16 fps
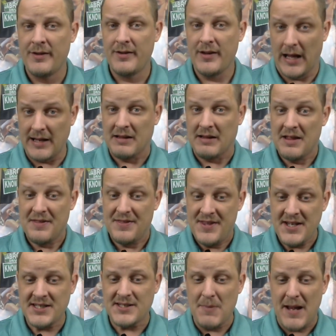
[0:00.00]
Like,
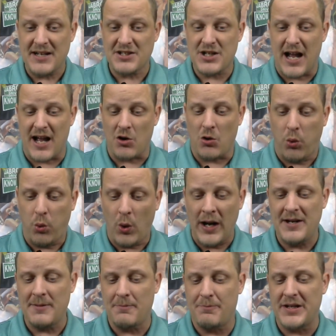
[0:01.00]
this match got
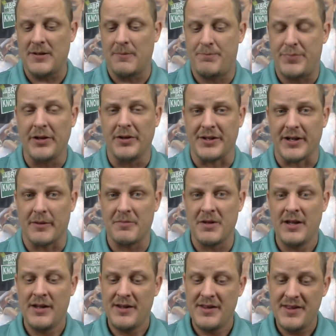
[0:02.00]
quite a bit of buildup.
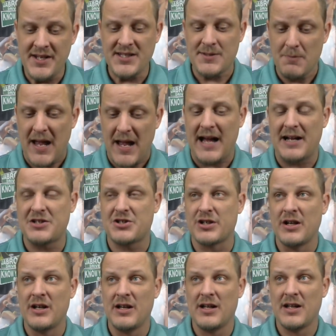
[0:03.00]
This match
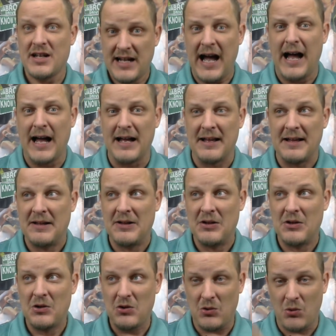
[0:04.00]
got
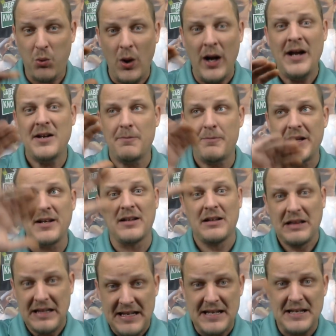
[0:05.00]
quite a bit of
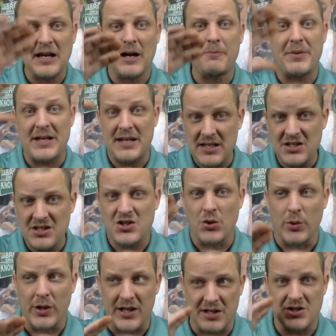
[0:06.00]
lead up
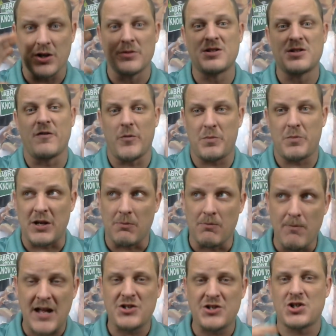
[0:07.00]
into it in terms of it
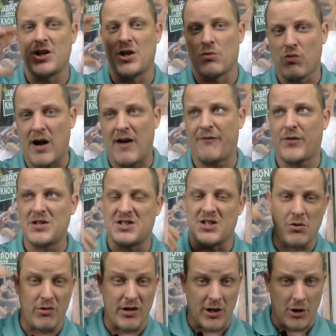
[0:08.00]
being mentioned and referenced,
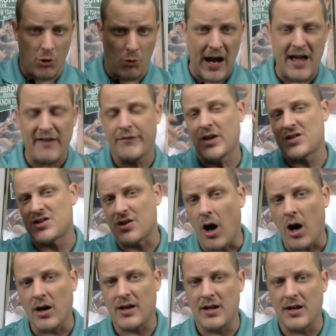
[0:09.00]
and you get graphics
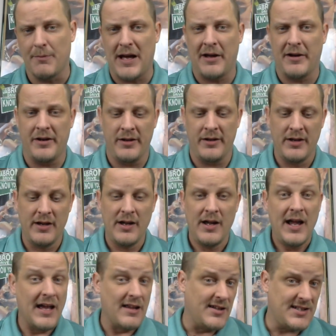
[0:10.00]
talking about it.
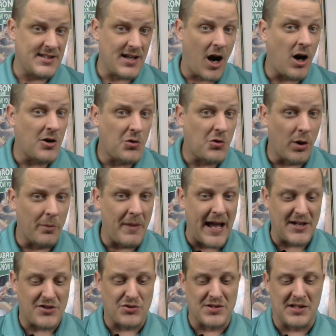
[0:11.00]
And this hardcore
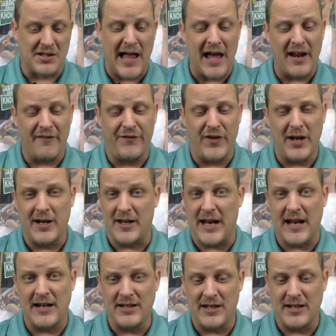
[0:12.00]
match was a lot of fun. It
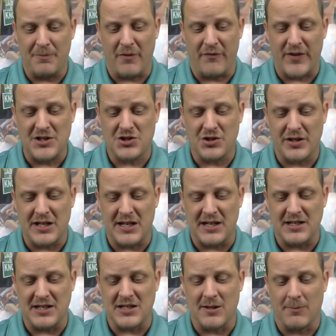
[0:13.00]
ended up eventually
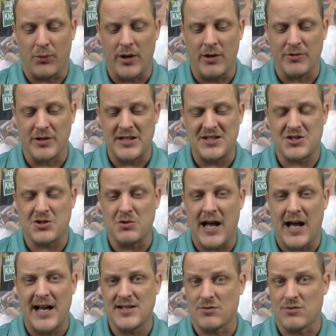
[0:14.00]
getting to the point where these two
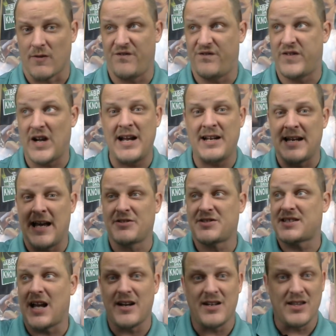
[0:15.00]
guys were fighting
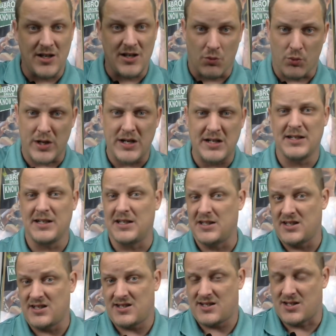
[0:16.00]
outside of the arena in
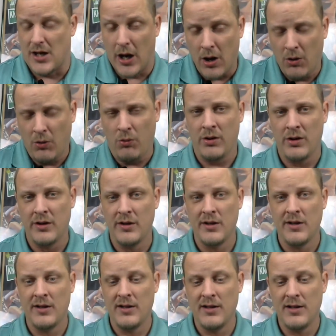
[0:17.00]
the snow.
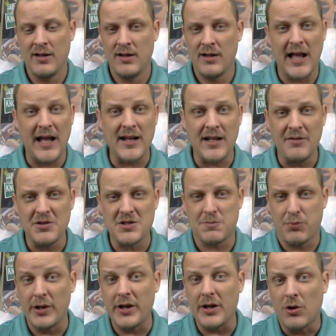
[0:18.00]
I that was
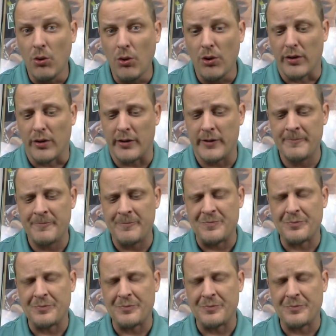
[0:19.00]
pretty cool.